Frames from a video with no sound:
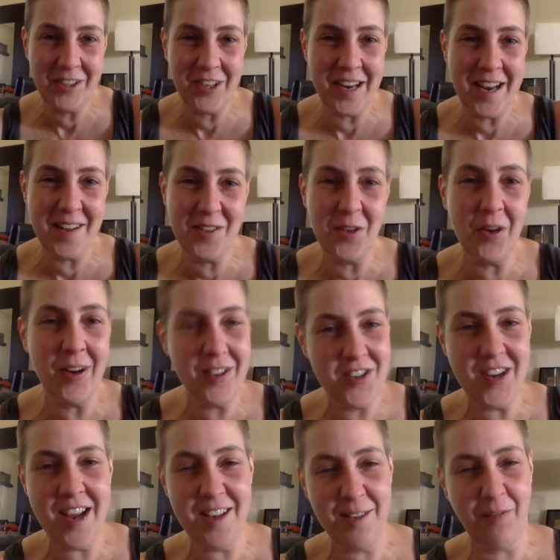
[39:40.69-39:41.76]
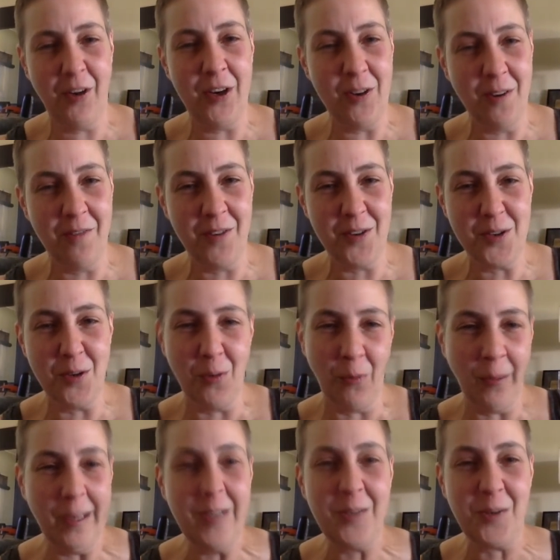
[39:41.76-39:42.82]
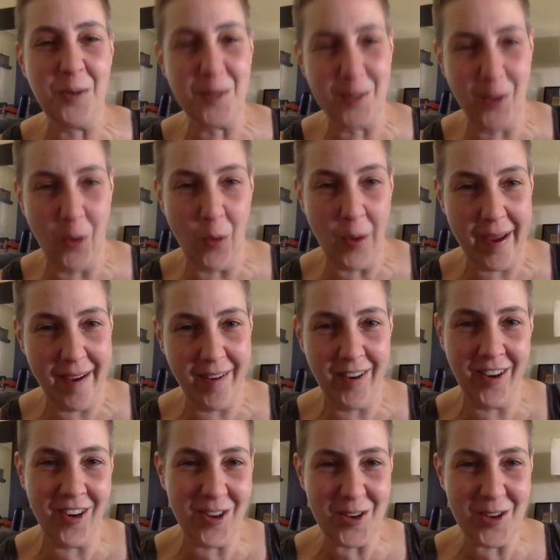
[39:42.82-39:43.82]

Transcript: She answered, it stands for Universal Resource Locator,